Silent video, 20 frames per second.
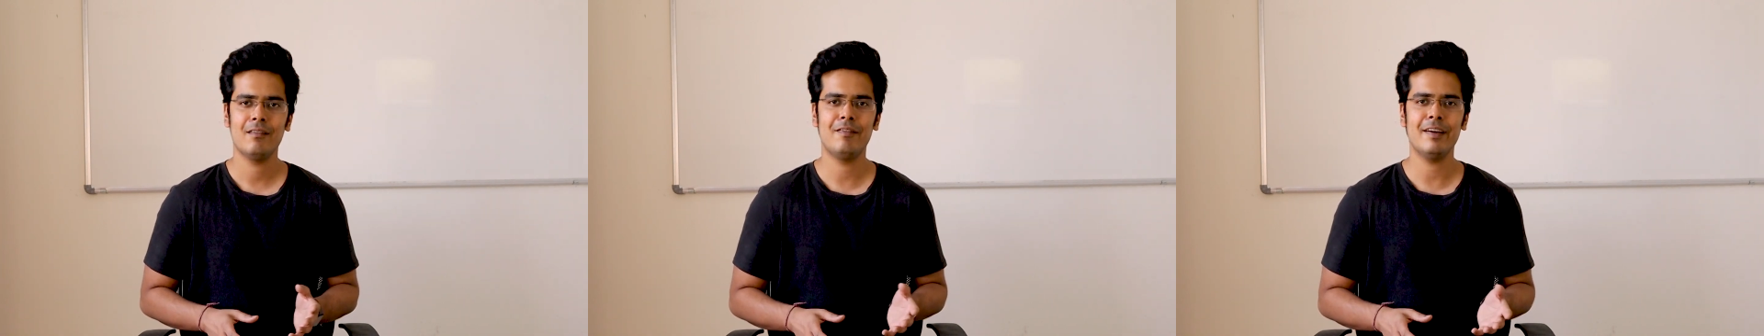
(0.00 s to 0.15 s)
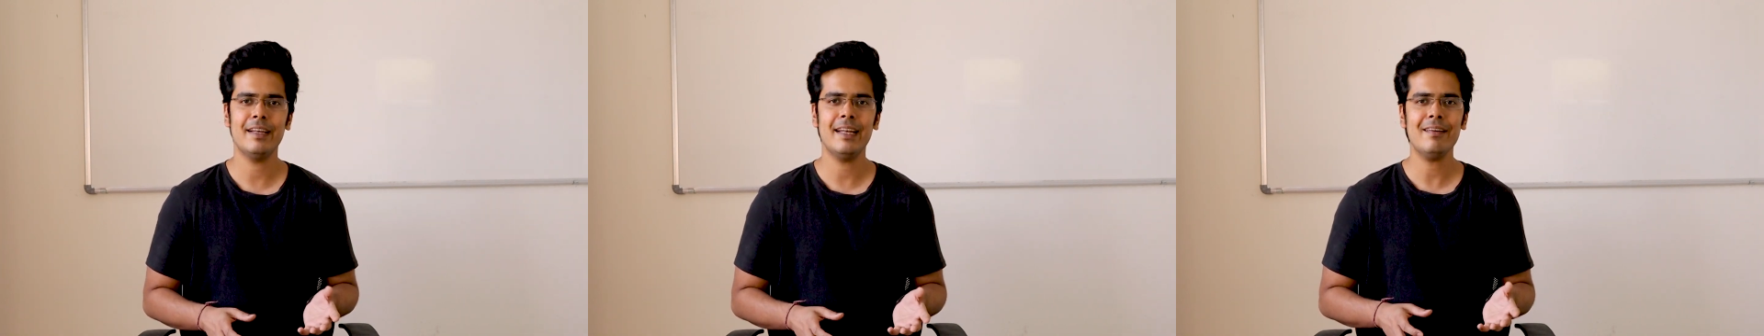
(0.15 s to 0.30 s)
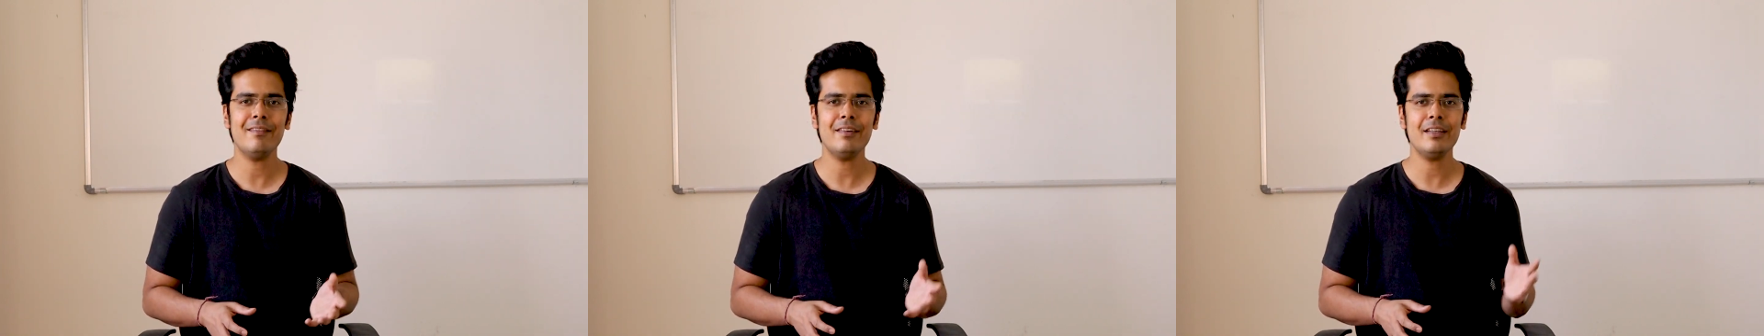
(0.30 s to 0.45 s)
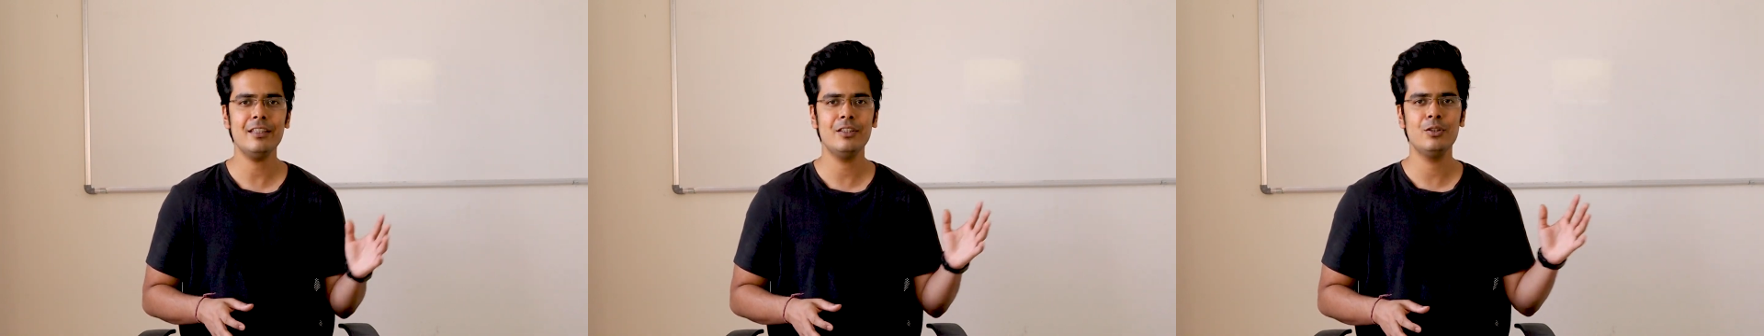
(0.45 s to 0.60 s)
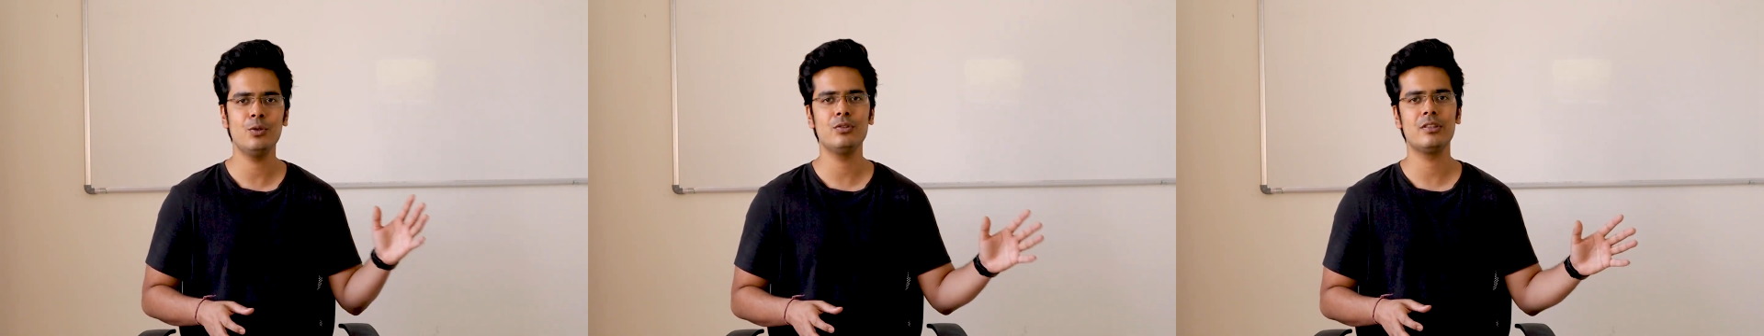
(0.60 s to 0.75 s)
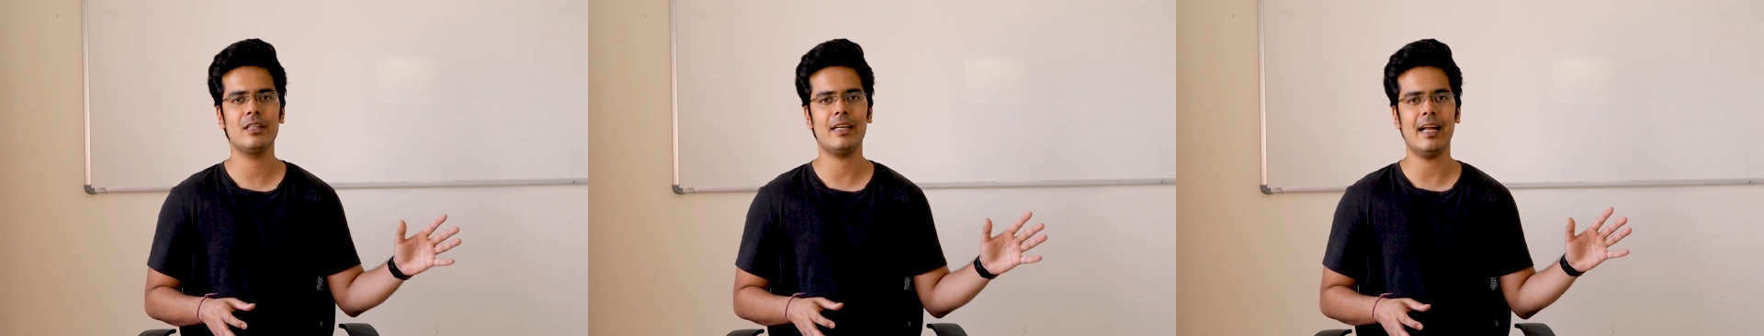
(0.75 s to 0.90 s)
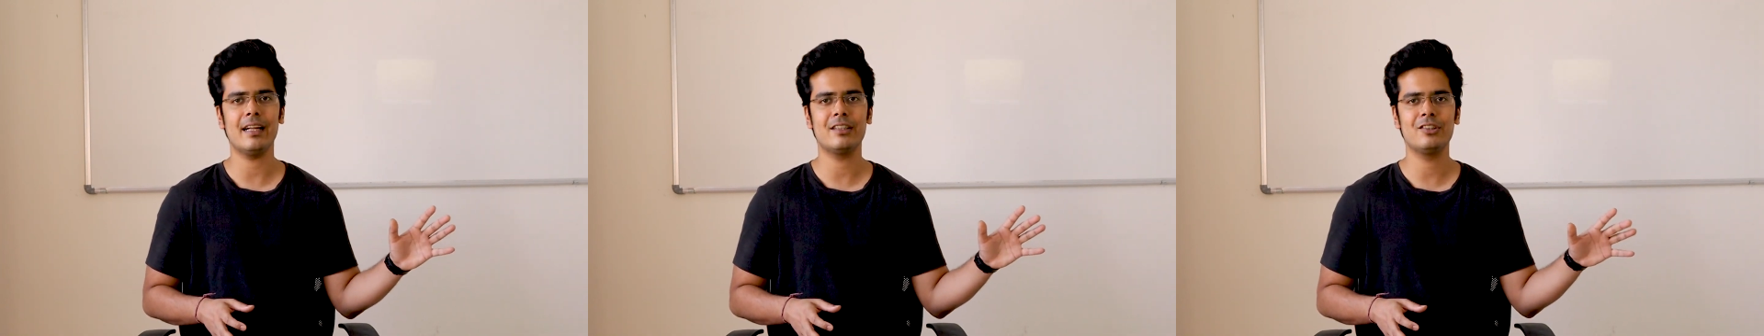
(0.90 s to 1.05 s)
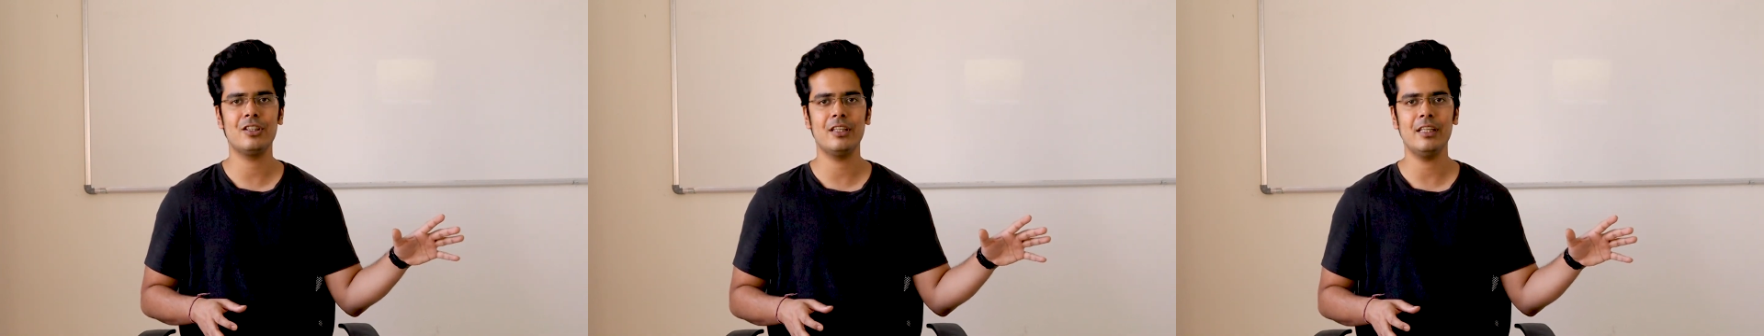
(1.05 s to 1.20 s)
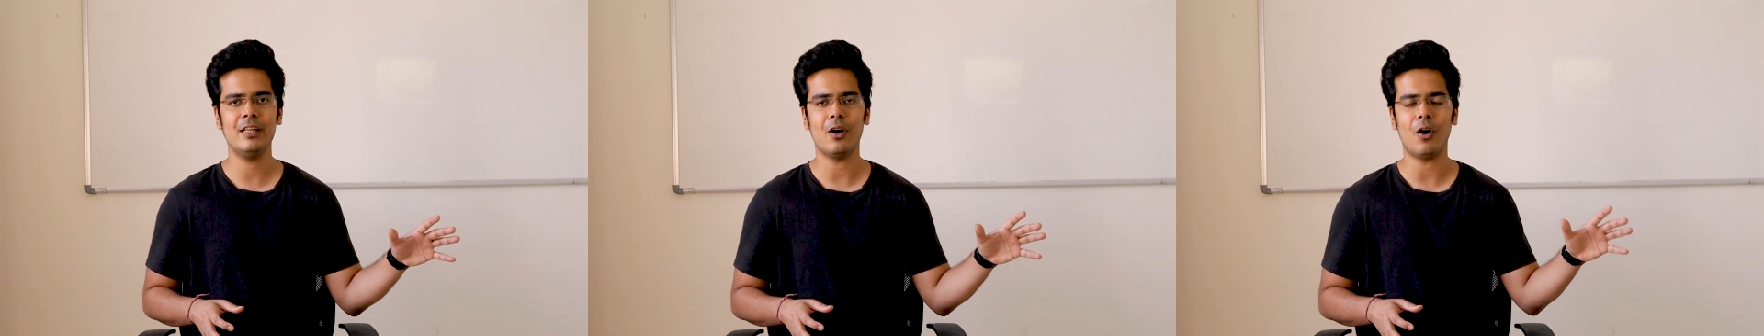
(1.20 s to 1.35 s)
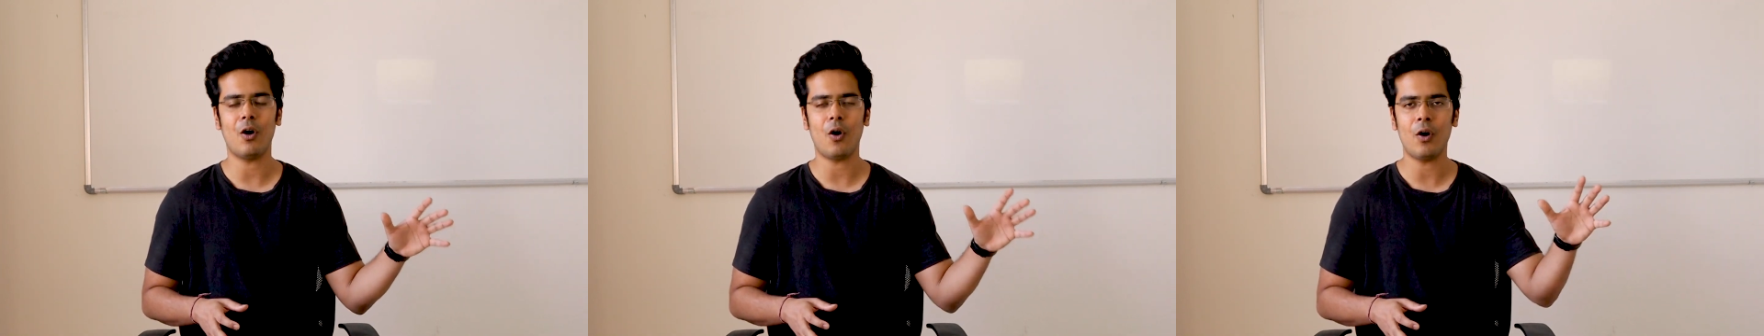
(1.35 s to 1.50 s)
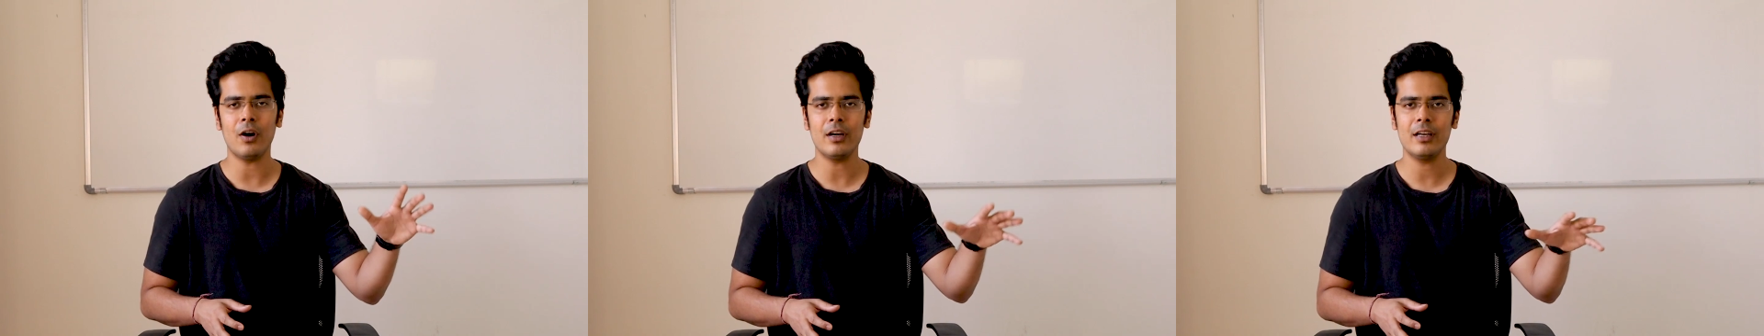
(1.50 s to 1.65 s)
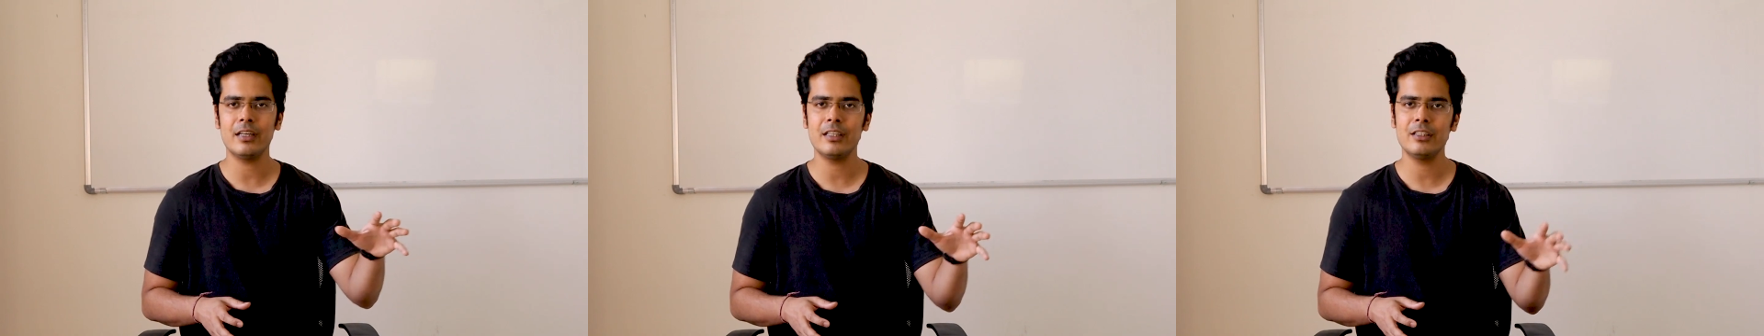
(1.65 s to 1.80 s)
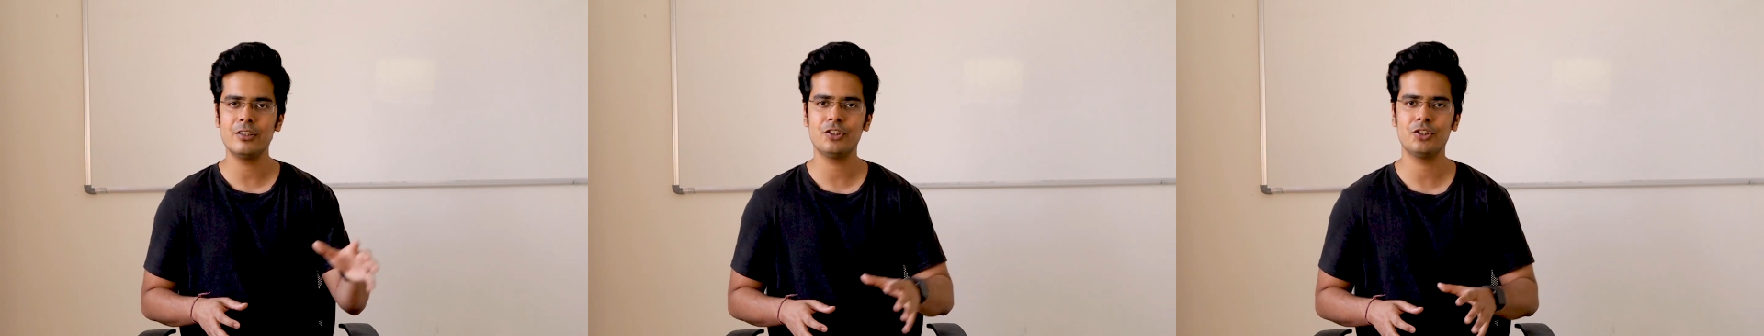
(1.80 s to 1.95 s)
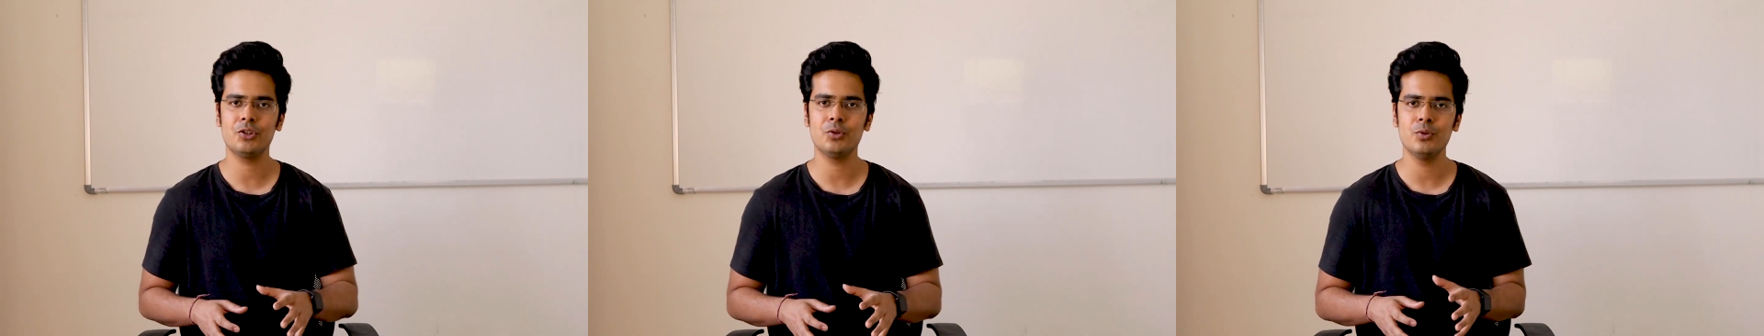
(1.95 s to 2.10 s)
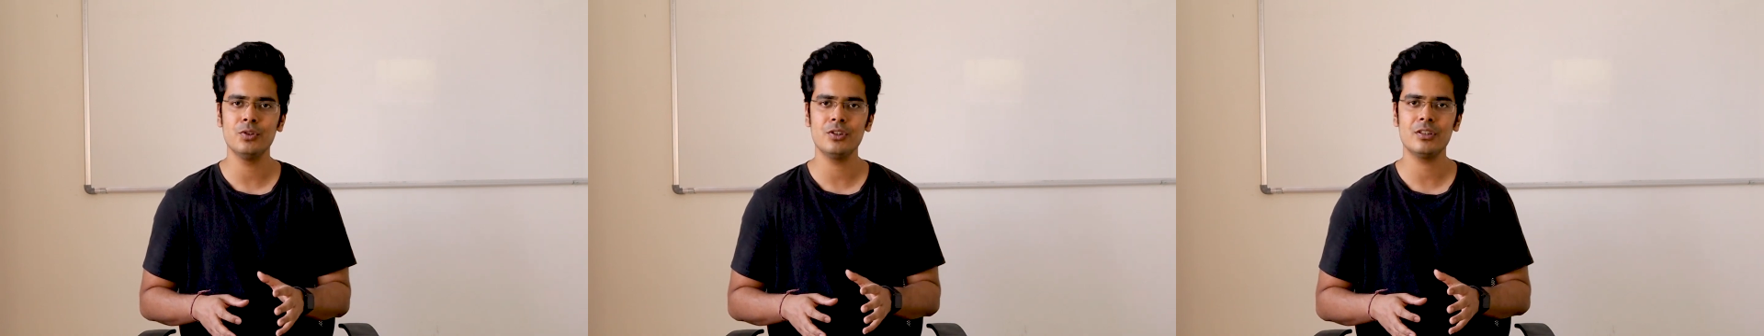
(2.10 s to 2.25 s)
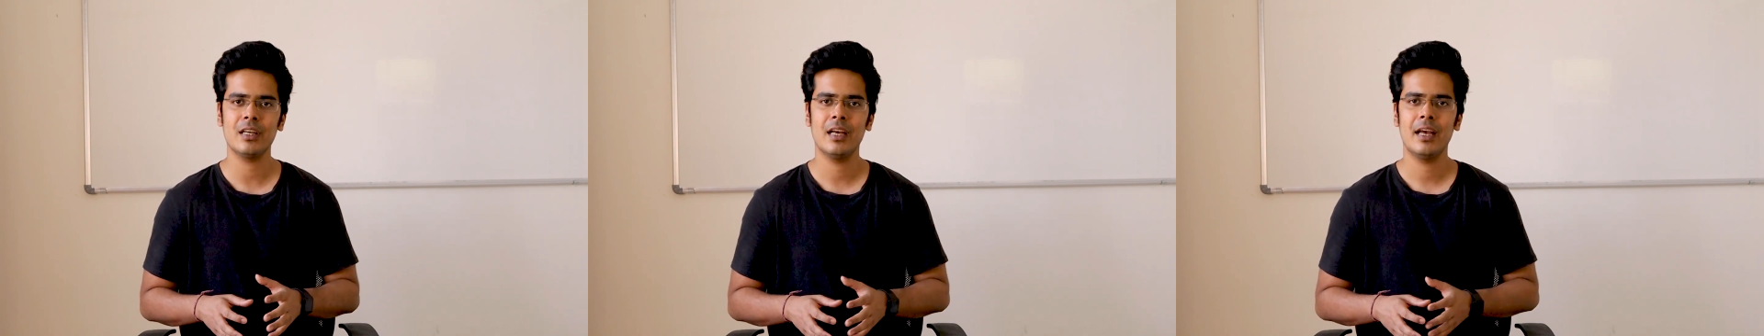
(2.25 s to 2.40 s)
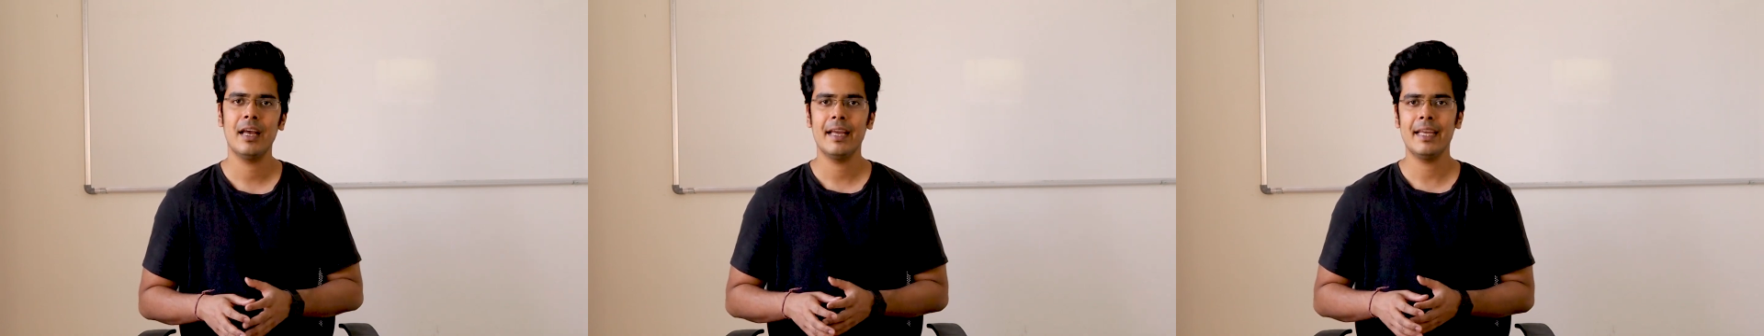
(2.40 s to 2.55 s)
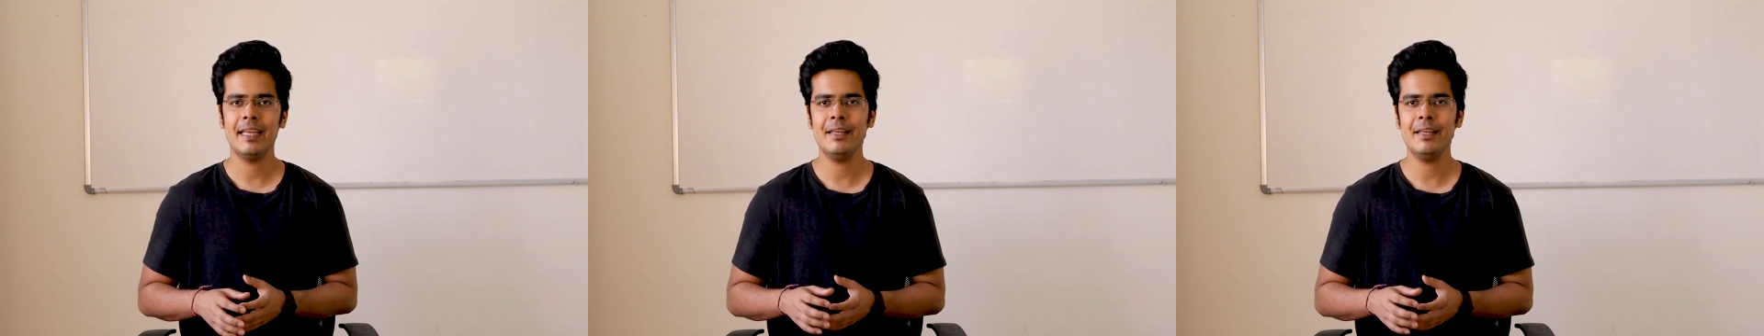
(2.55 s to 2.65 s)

Whenever a user actually ordered shoes,